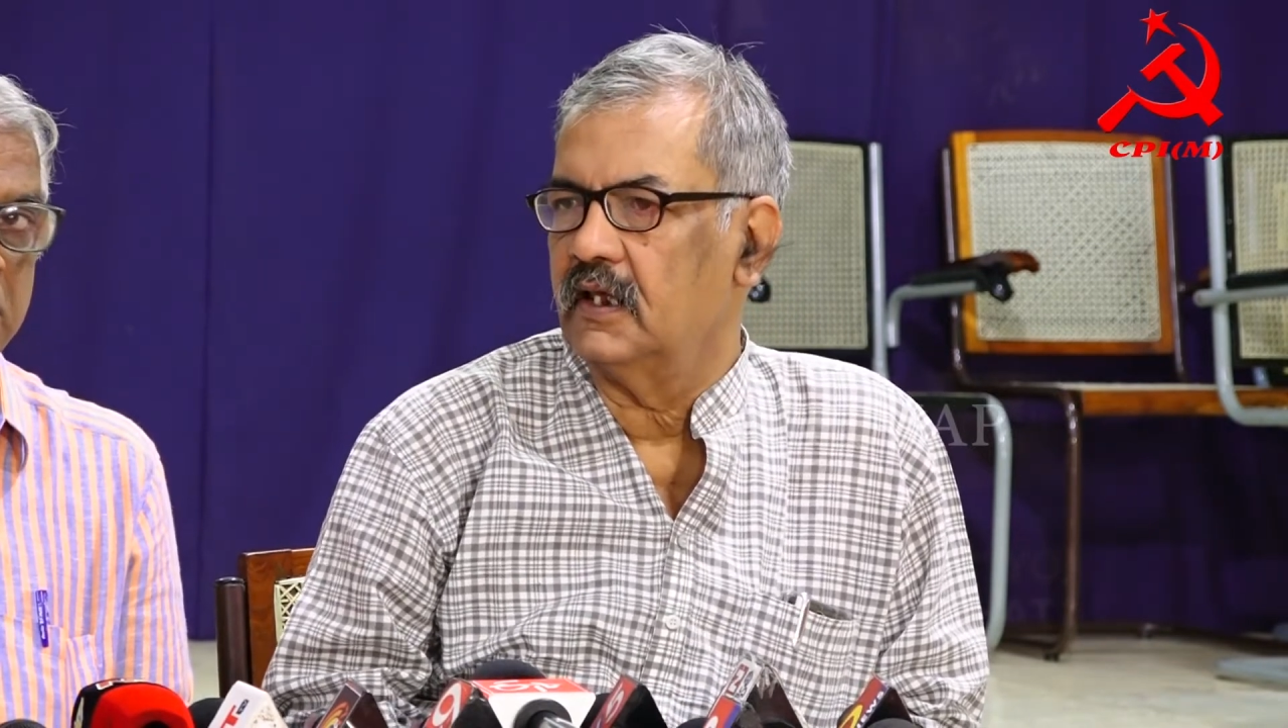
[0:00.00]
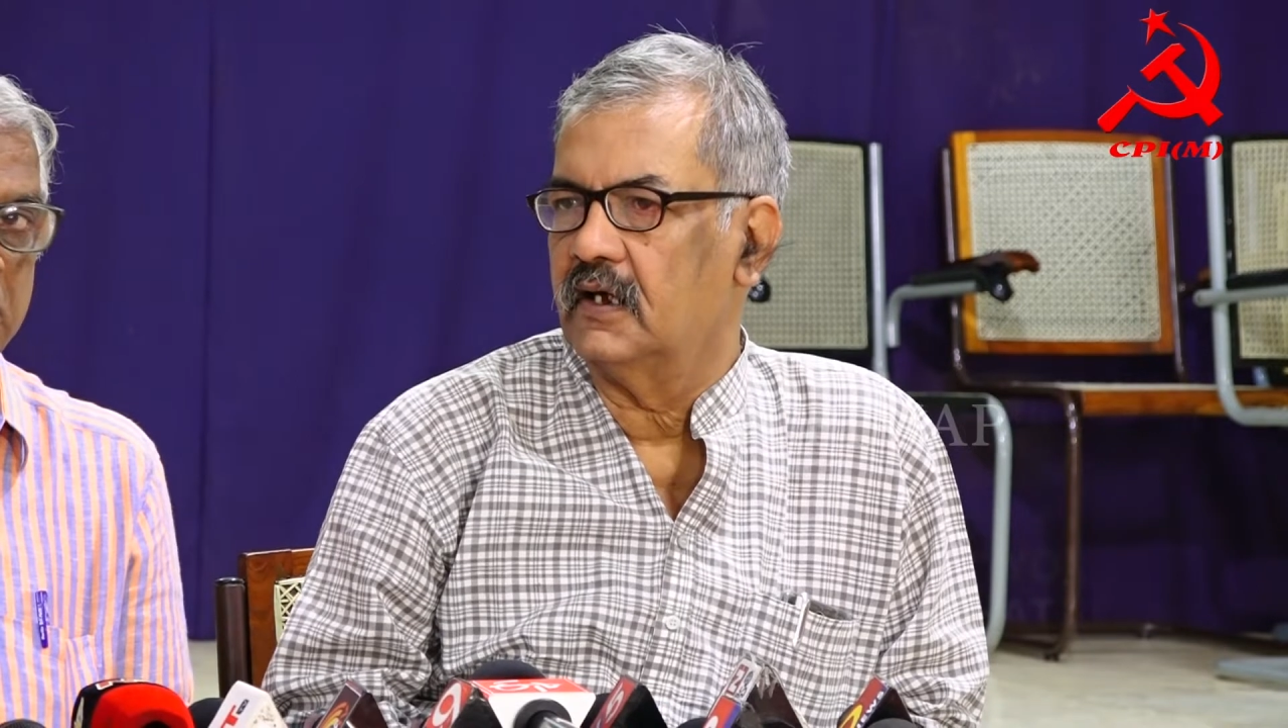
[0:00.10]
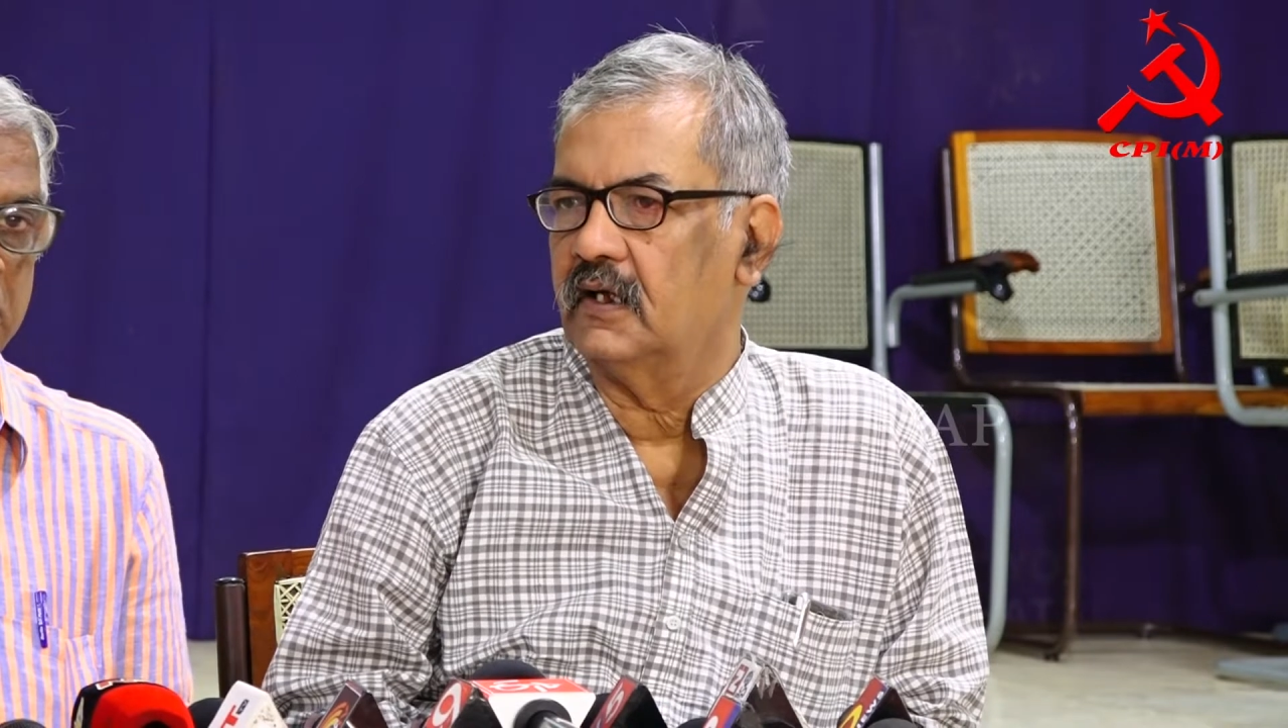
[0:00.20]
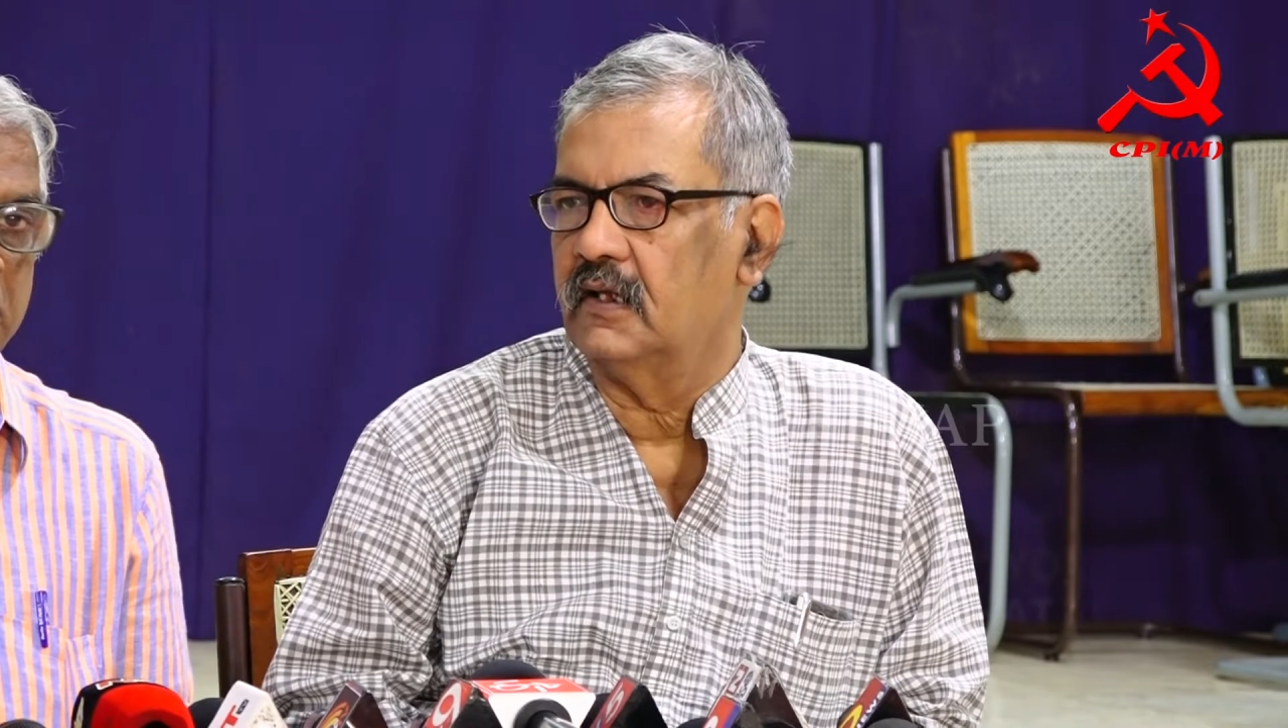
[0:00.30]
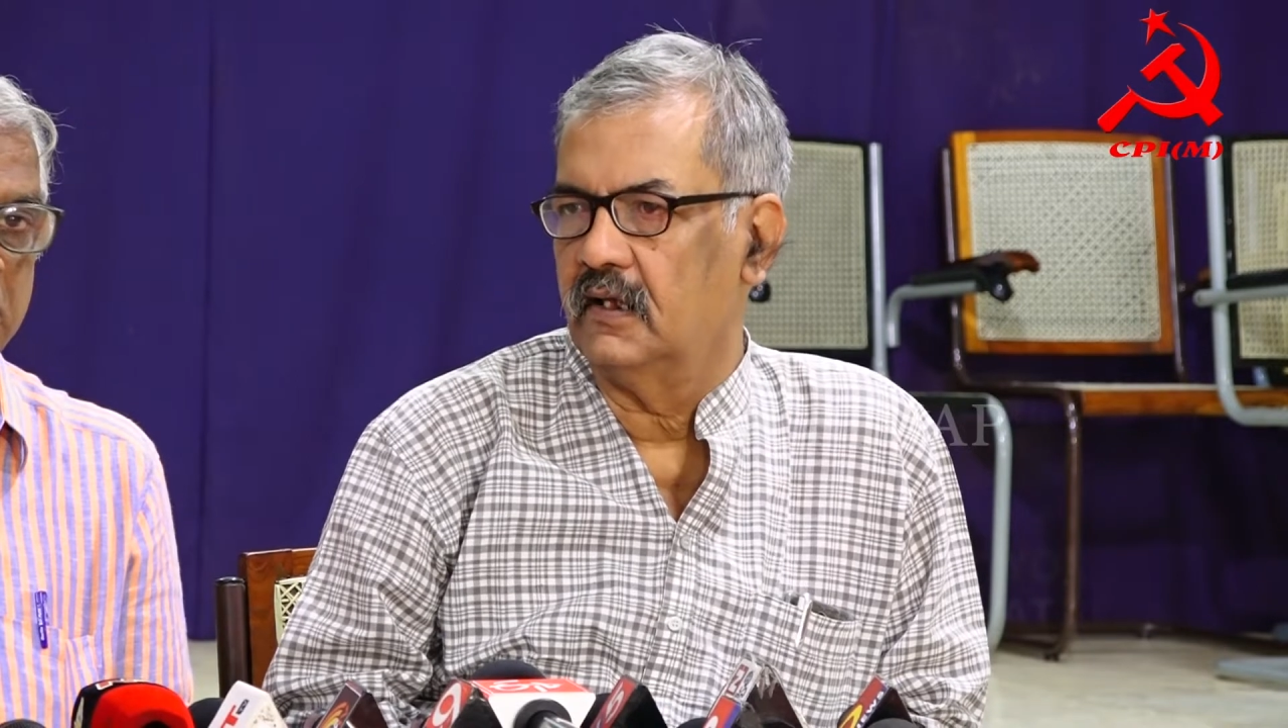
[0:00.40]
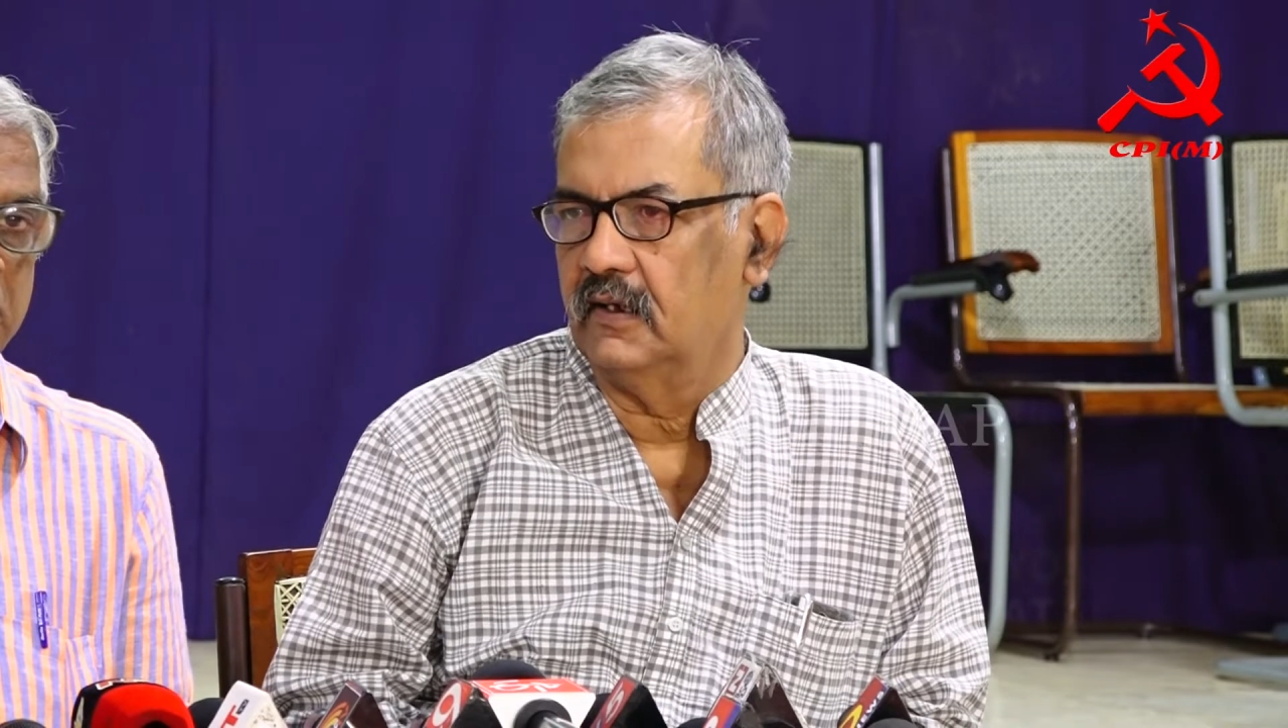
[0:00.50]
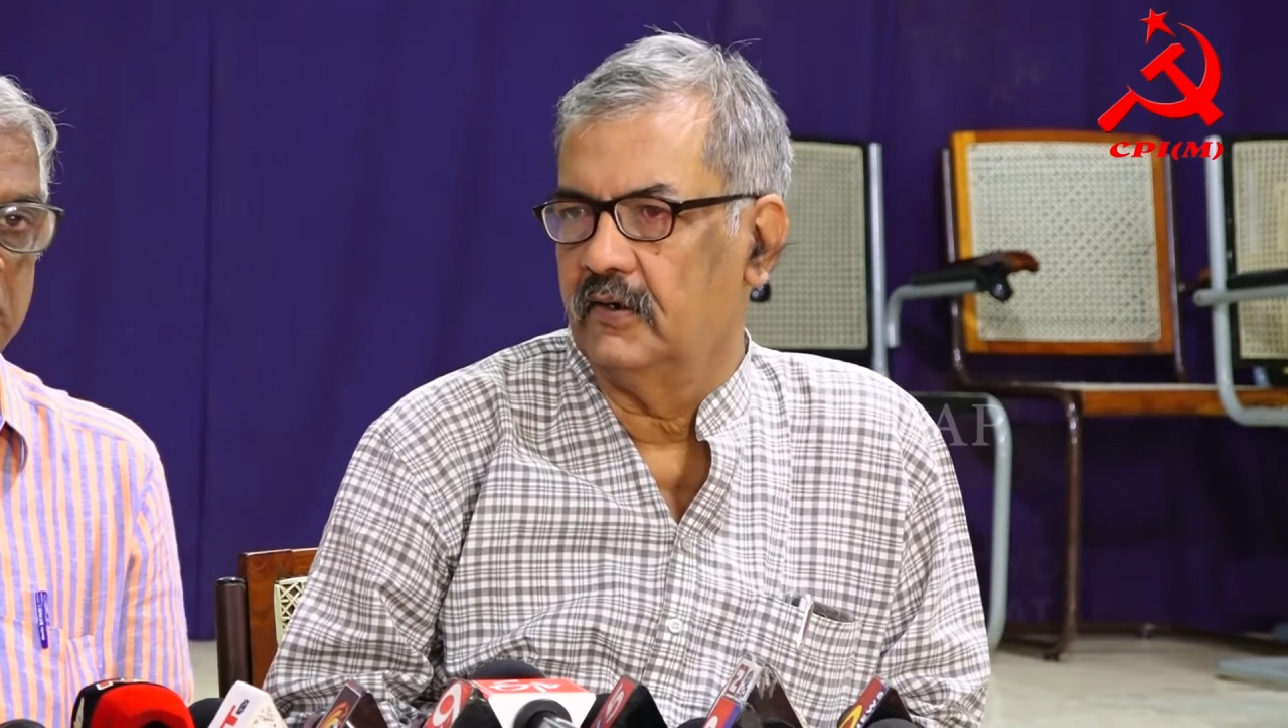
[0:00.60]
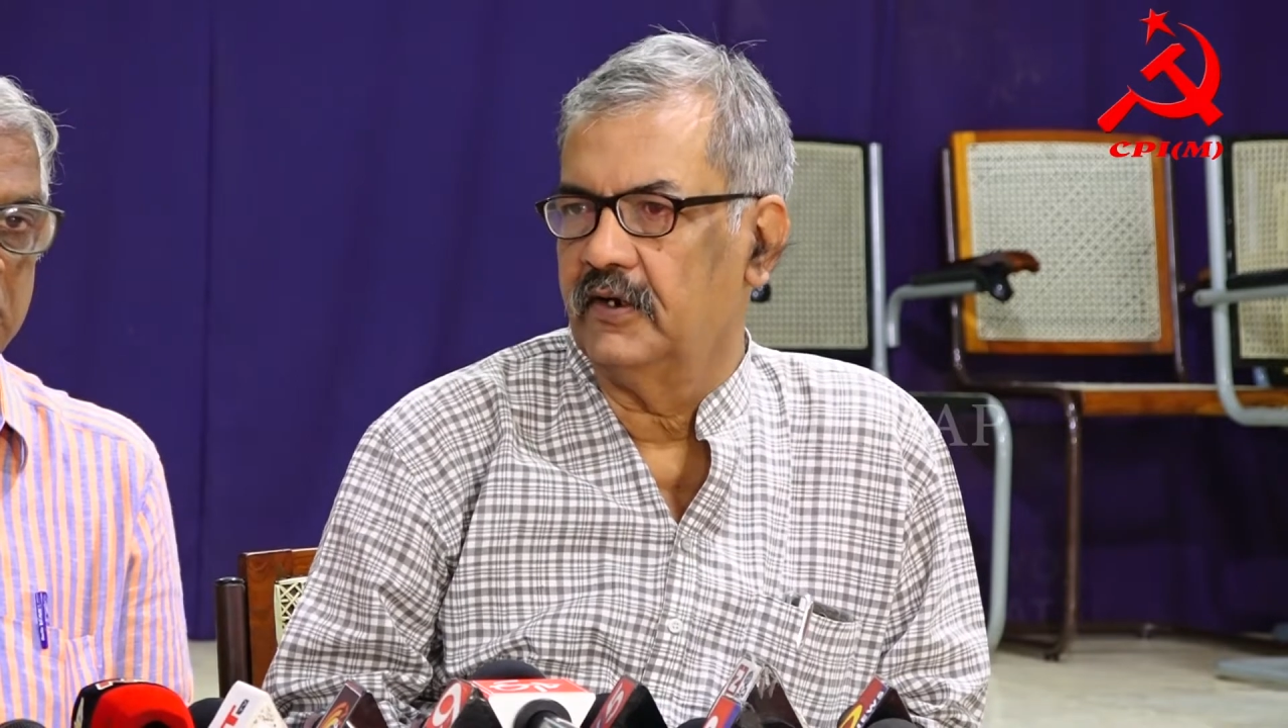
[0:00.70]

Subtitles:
the